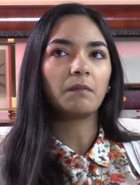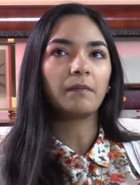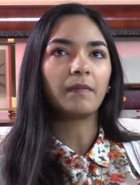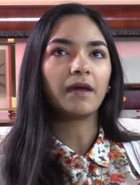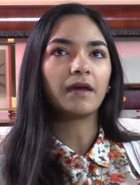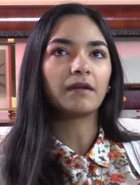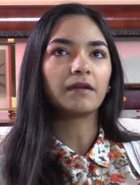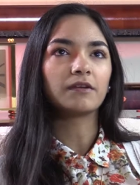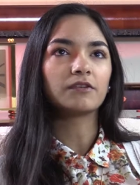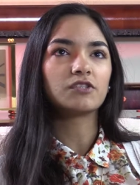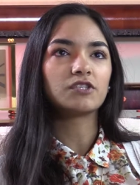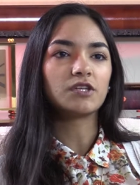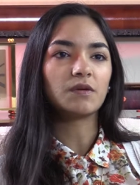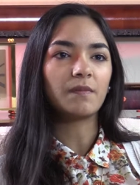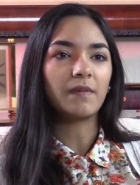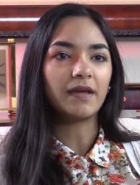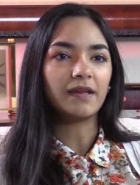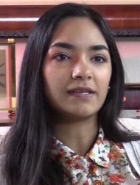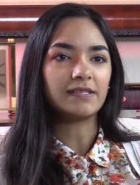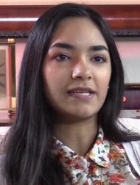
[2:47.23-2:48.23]
managed to
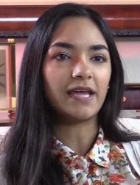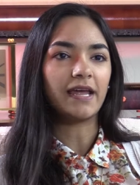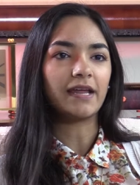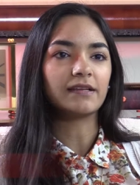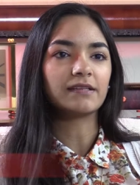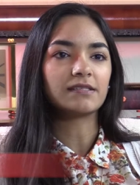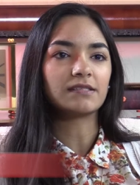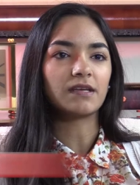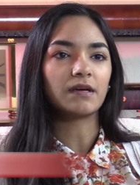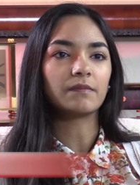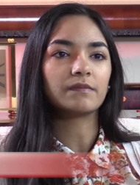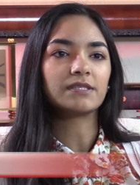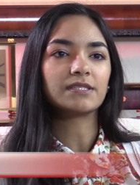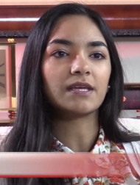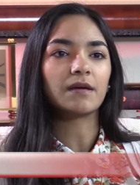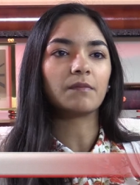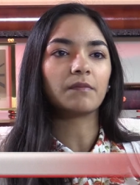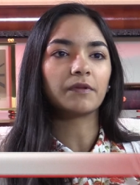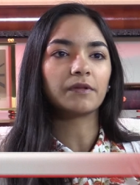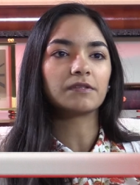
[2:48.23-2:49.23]
maintain some
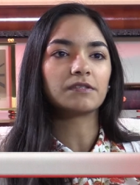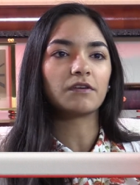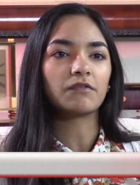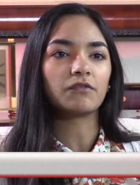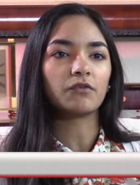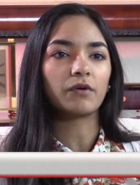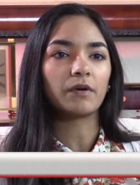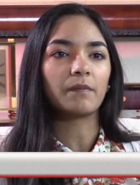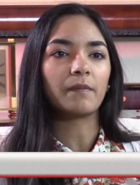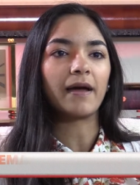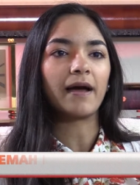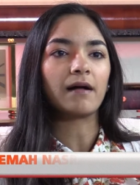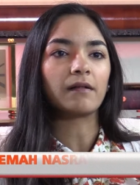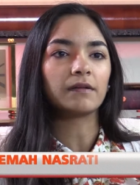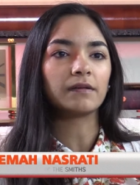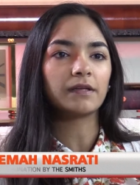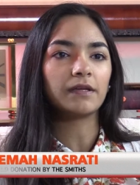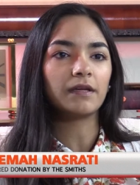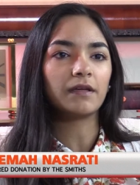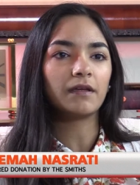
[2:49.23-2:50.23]
semblance of
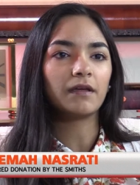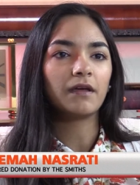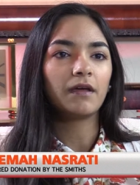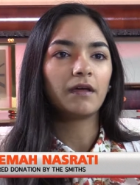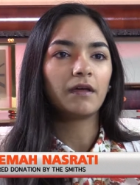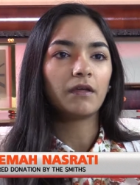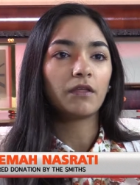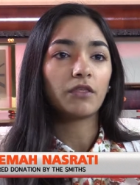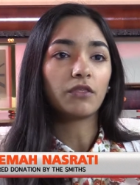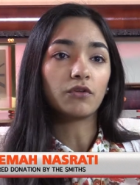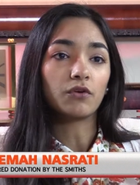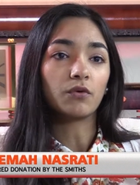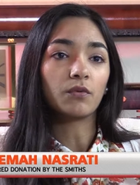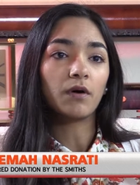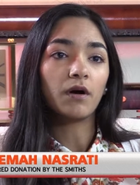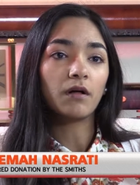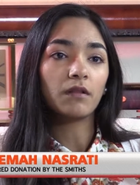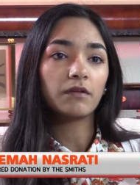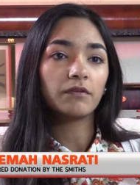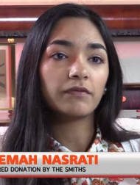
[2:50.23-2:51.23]
normality through
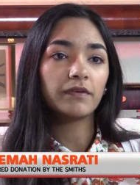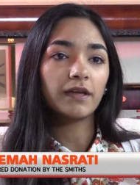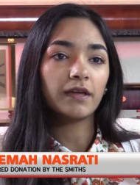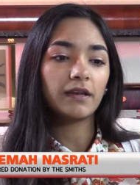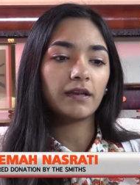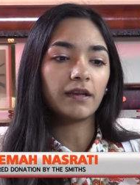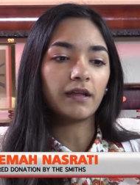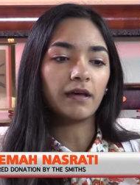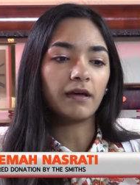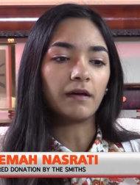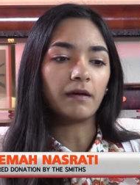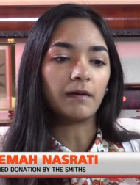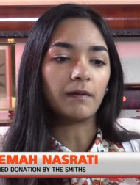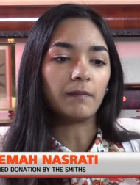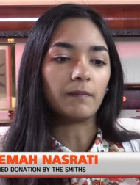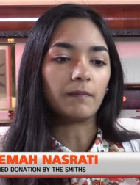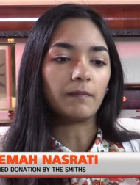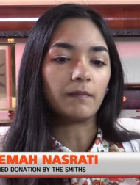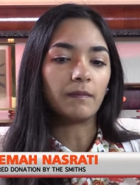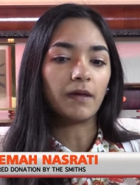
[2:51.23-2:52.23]
all of it,
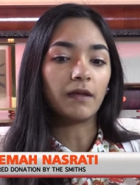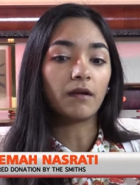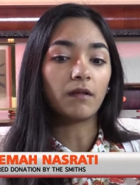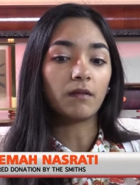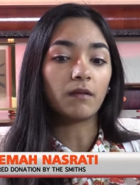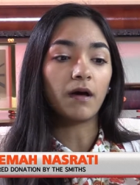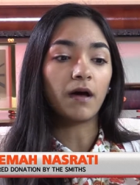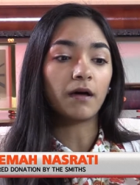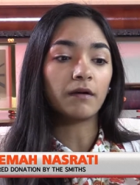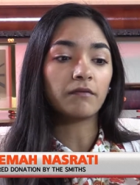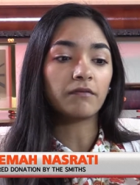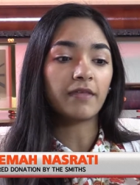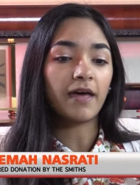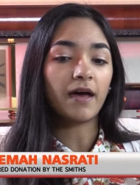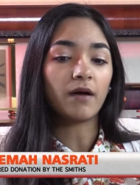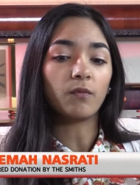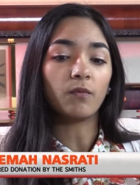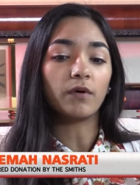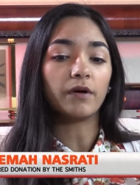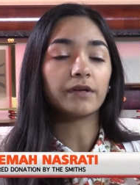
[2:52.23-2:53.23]
and a lot of
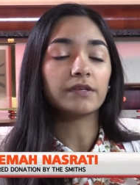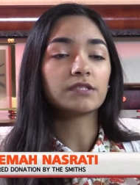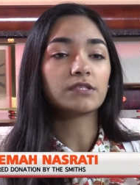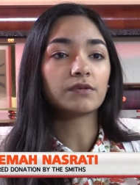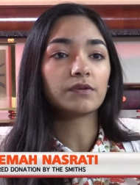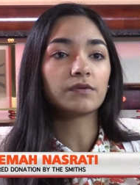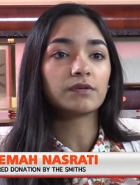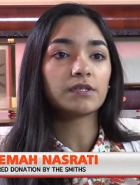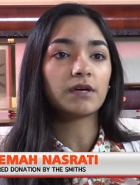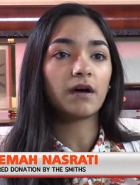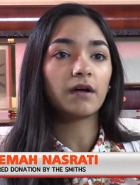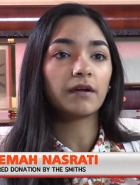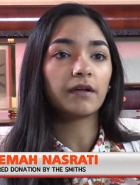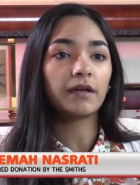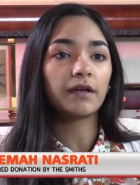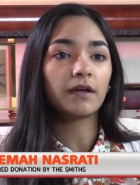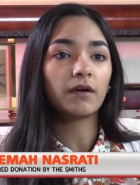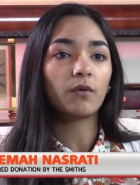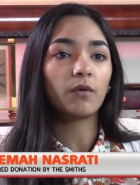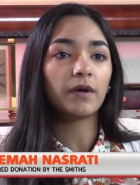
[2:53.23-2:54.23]
that was through Donna
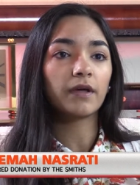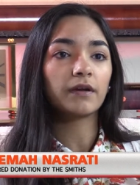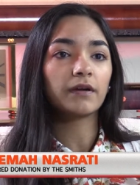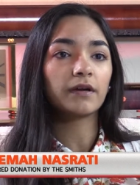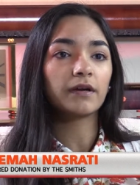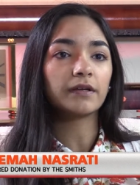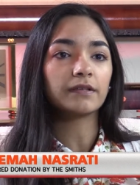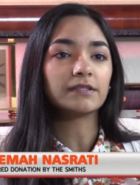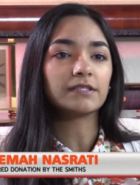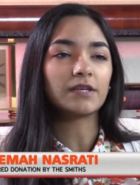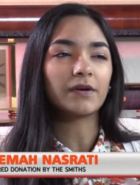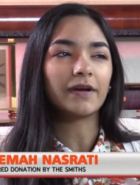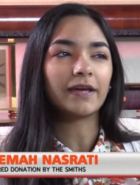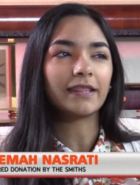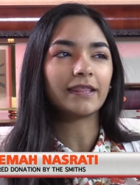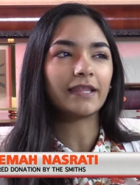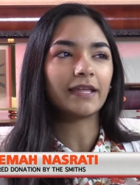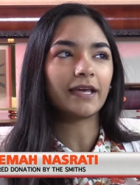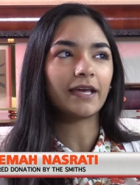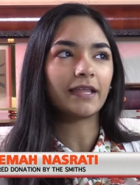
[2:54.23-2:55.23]
and Coiner, and so I
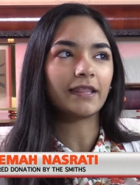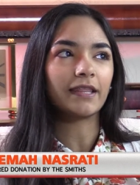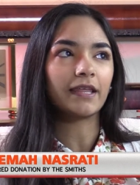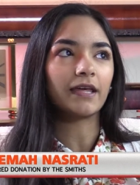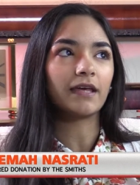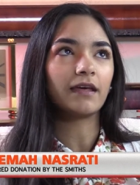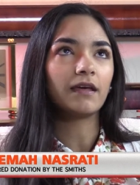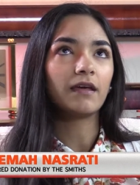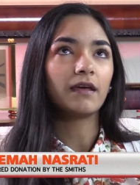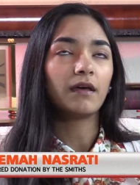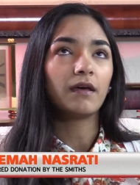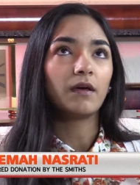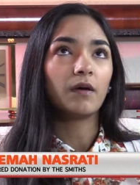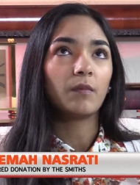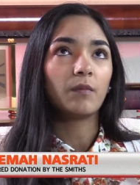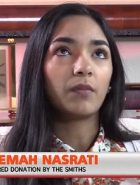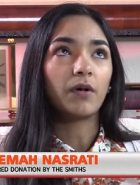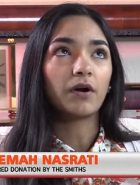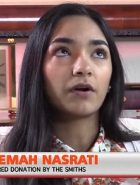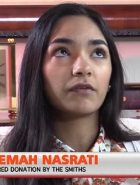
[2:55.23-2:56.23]
think that
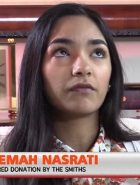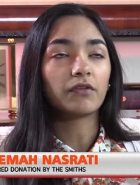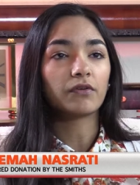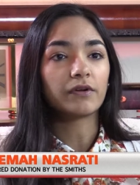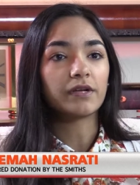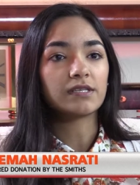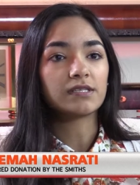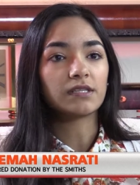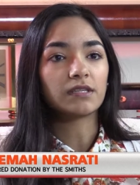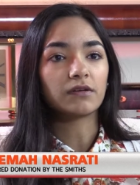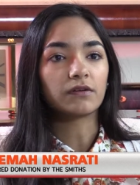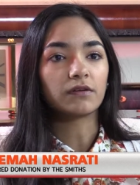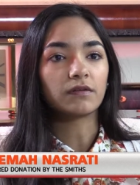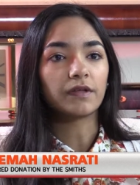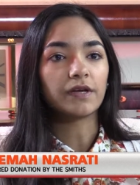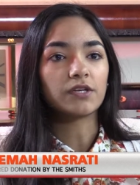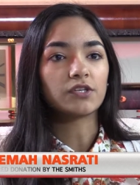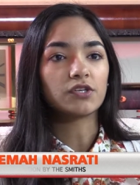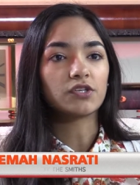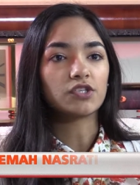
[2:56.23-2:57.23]
part of the reason their
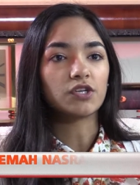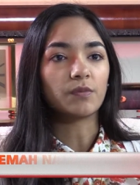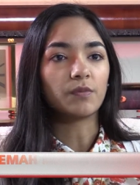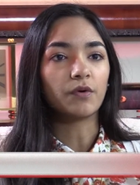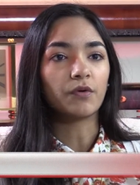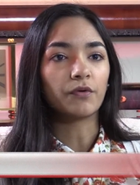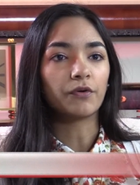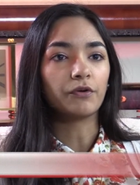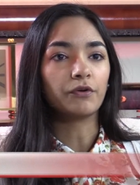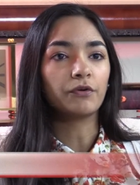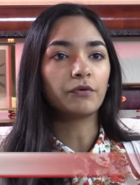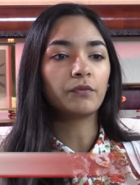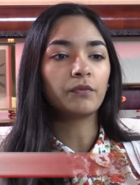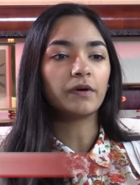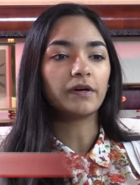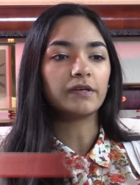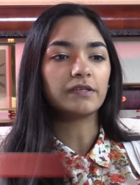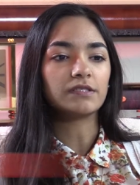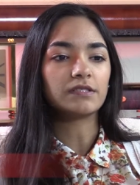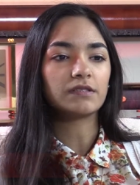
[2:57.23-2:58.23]
relationship grew
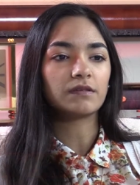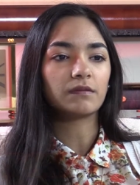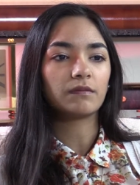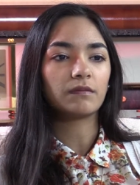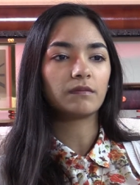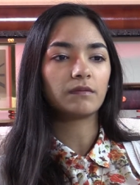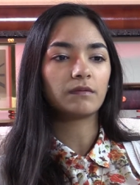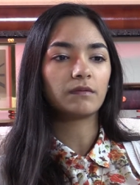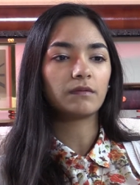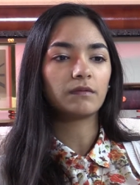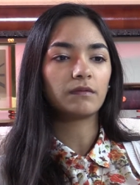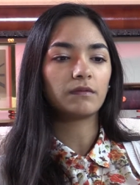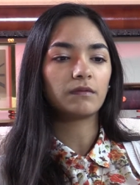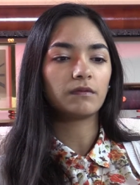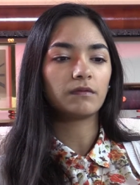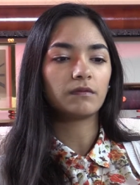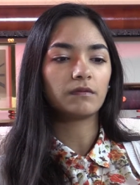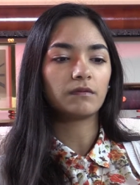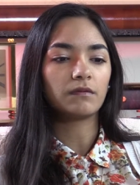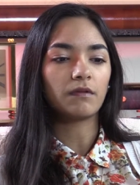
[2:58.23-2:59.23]
was
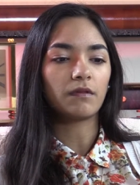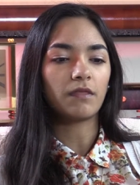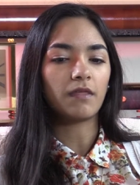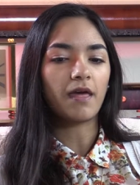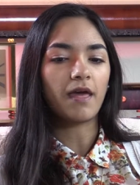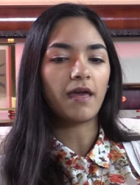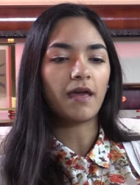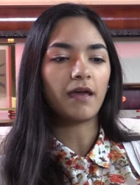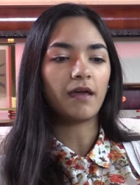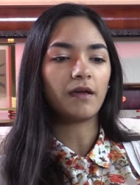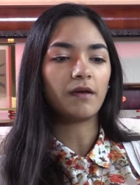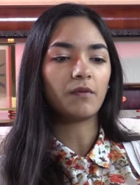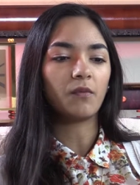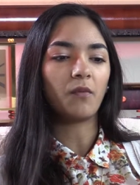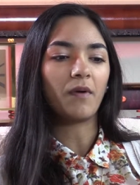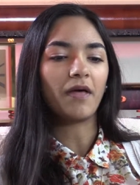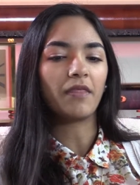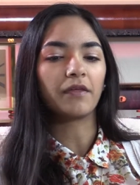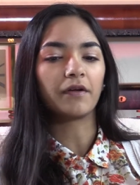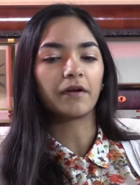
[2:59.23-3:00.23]
they,
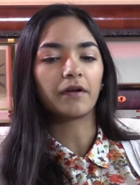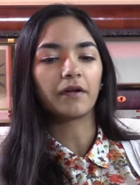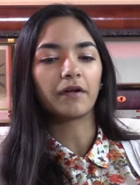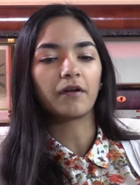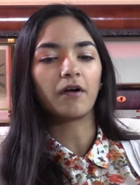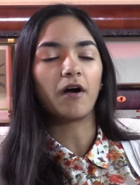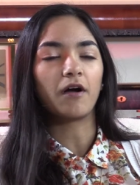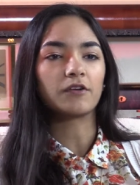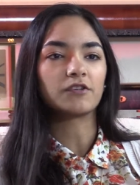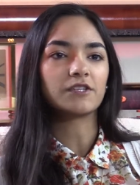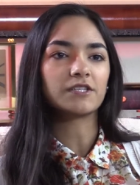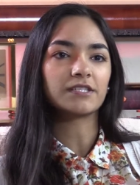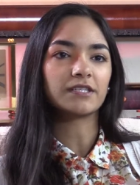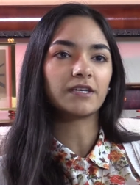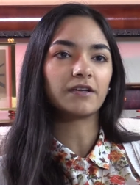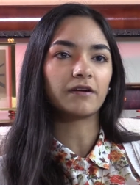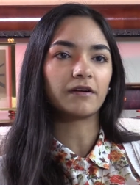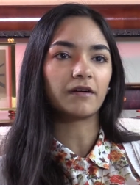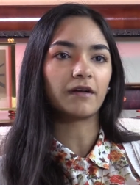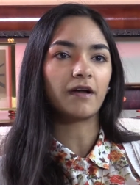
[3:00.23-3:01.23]
whether consciously or